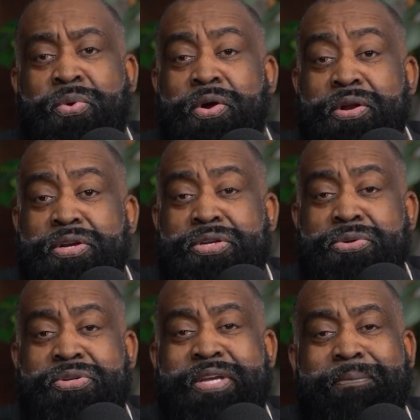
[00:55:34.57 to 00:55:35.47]
We're going to
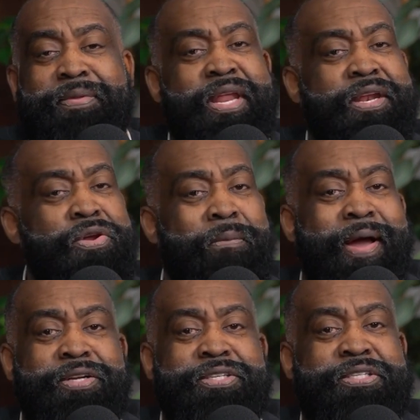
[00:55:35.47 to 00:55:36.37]
do something that
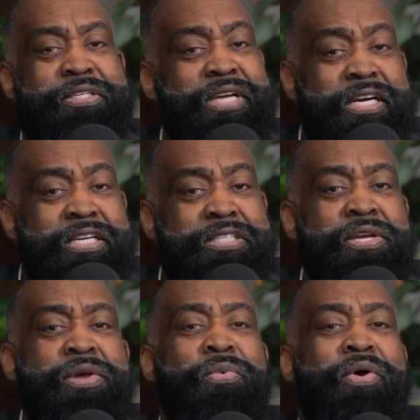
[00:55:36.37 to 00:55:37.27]
nobody else does.
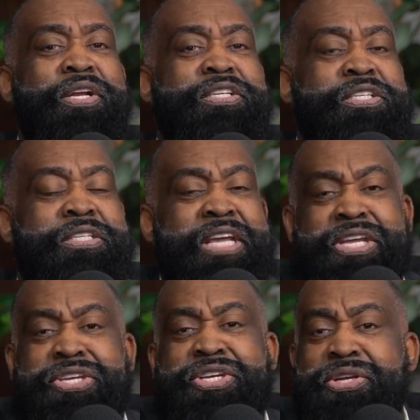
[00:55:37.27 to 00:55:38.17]
We're going to
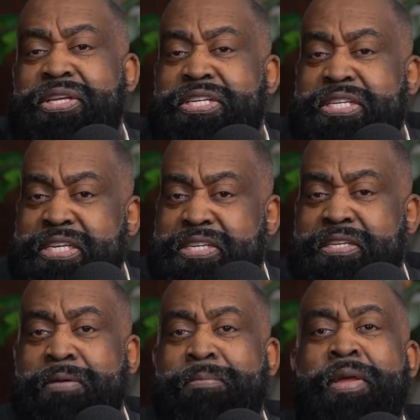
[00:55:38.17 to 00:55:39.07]
teach you the
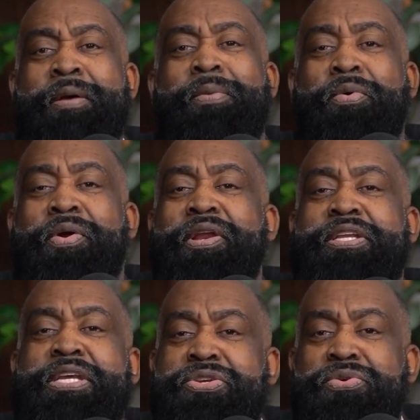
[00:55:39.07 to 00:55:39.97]
system, but we're going
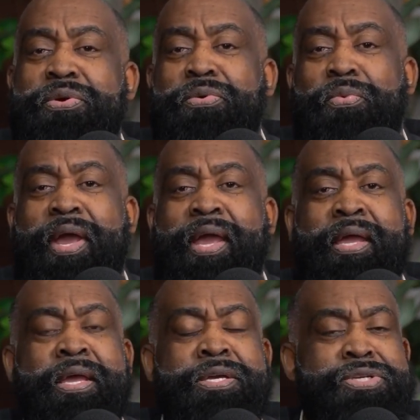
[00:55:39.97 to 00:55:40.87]
to teach you in a
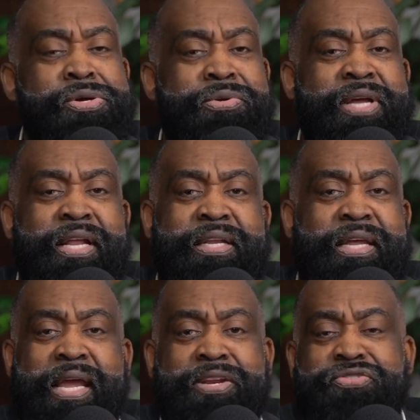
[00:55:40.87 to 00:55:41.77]
way so that
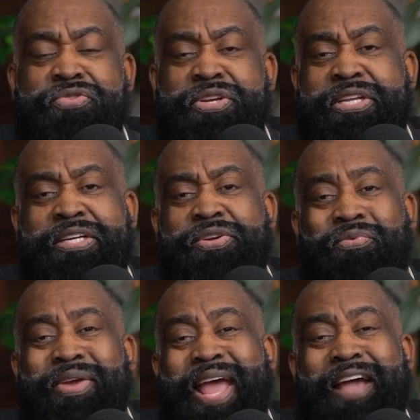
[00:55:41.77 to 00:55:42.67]
the industry
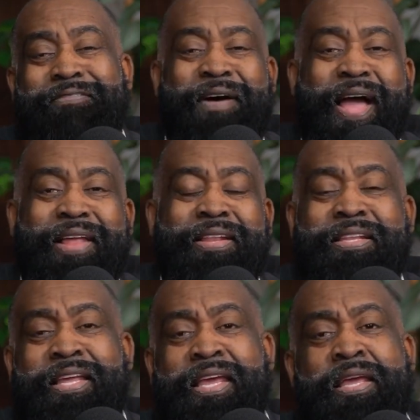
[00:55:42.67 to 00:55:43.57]
doesn't react
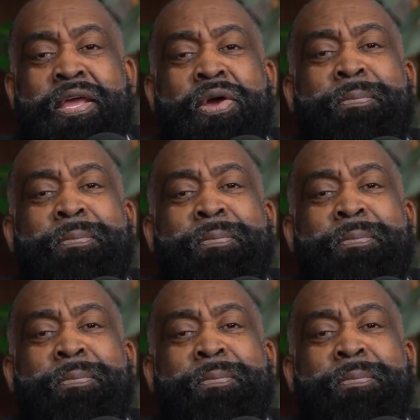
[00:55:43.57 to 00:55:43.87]
violently.